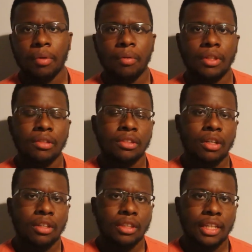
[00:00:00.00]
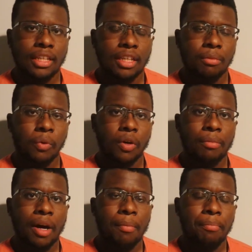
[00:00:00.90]
But when you start thinking more
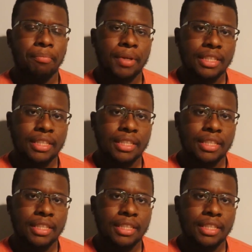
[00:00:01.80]
about